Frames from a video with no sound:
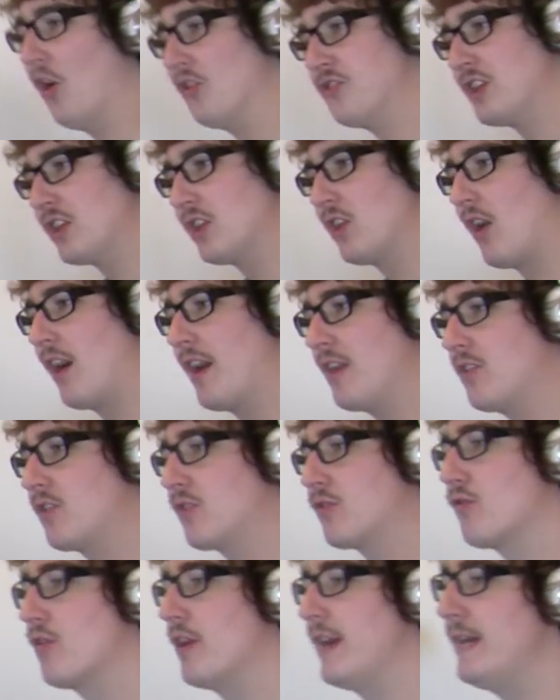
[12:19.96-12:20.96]
onto line
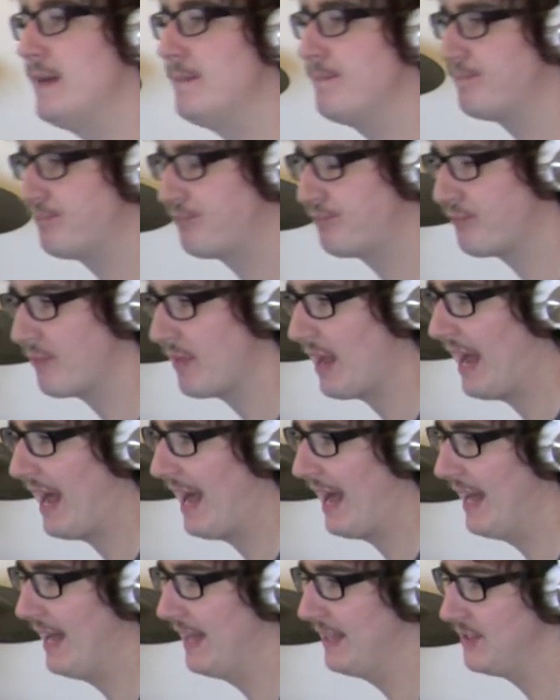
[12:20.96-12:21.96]
three.
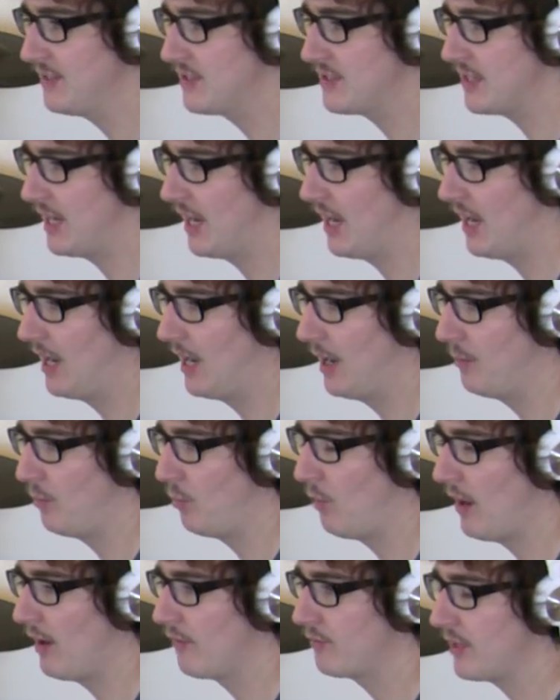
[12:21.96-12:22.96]
And
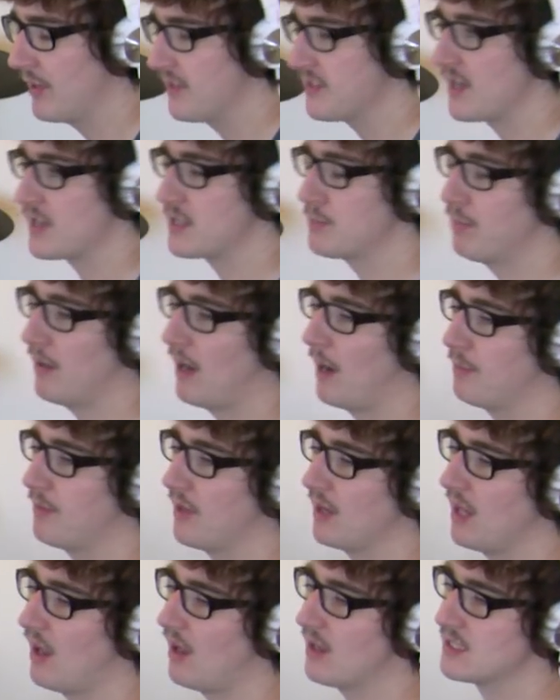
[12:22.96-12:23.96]
what I've done is I've split up
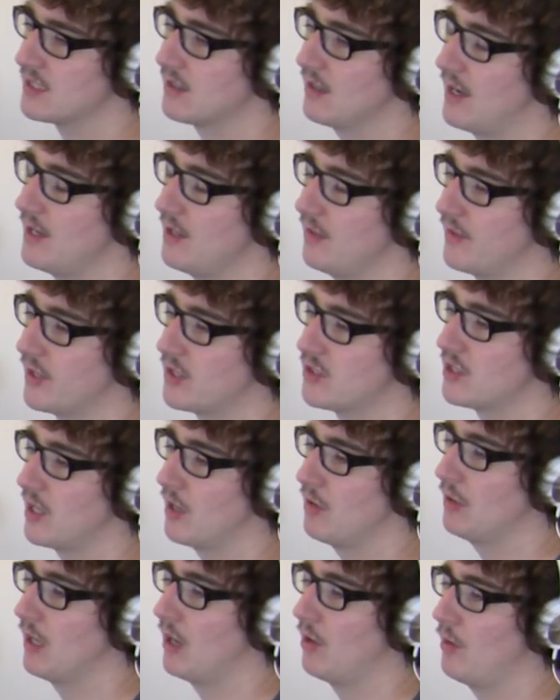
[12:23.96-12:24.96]
the last line of the
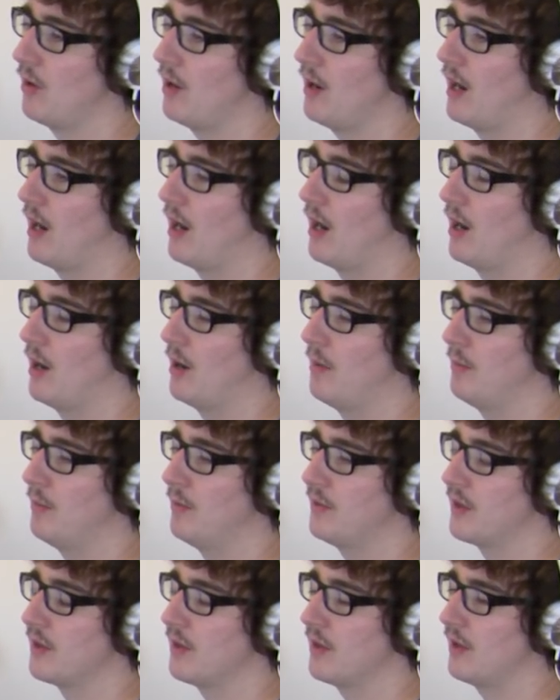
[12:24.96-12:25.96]
solo,
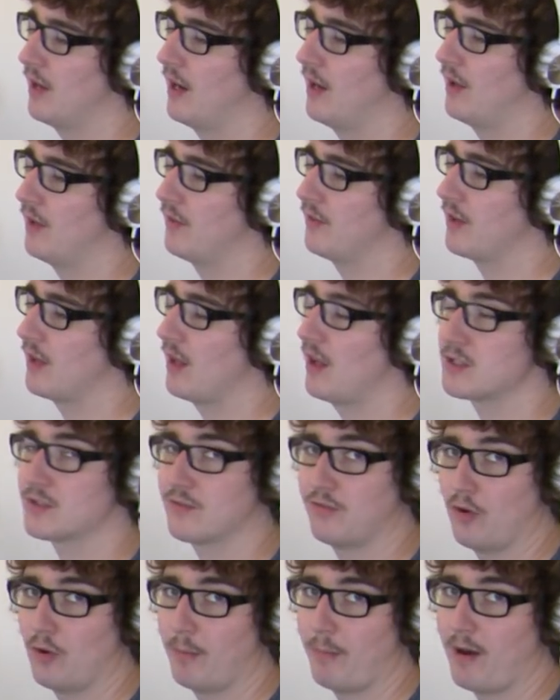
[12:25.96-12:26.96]
the
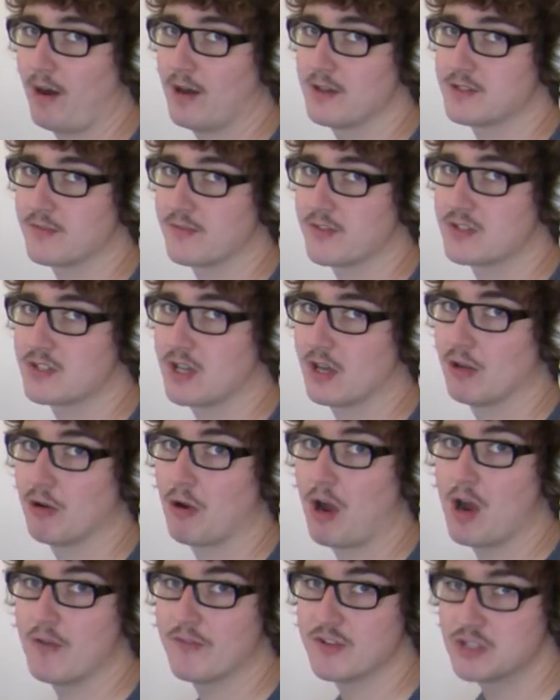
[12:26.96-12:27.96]
last four bars of the
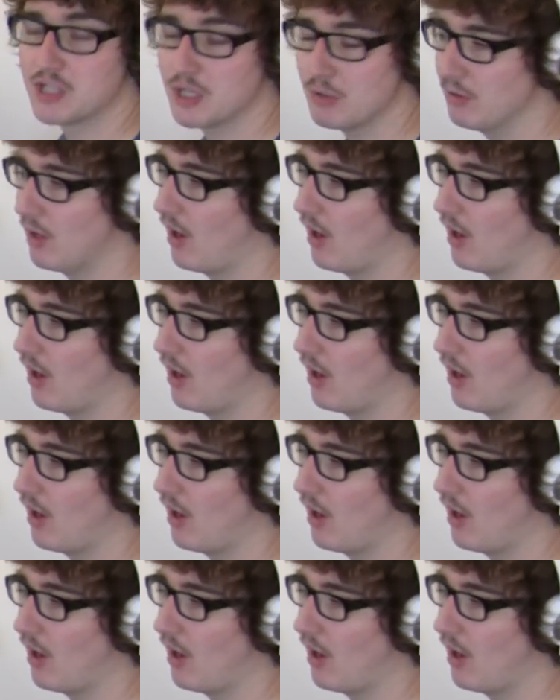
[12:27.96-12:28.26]
solo over two